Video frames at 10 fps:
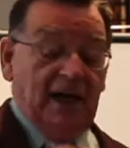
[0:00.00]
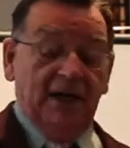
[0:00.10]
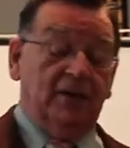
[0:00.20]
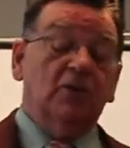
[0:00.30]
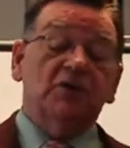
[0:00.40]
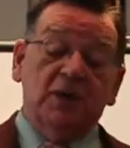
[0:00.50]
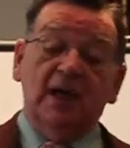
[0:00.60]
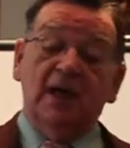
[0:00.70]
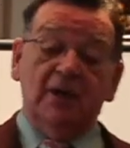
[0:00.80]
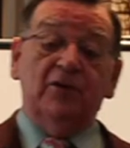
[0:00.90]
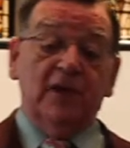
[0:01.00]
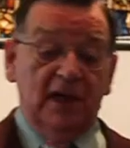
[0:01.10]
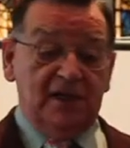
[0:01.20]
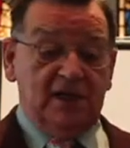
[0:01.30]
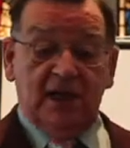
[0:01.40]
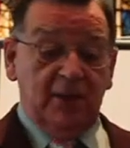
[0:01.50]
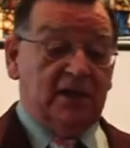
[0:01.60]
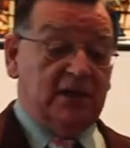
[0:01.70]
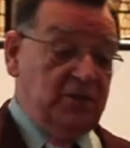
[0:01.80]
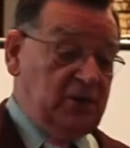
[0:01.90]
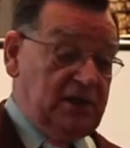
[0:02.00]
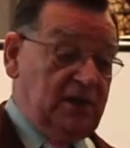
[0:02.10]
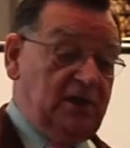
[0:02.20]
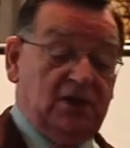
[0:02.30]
And of course, what I hadn't realized till I went to the museum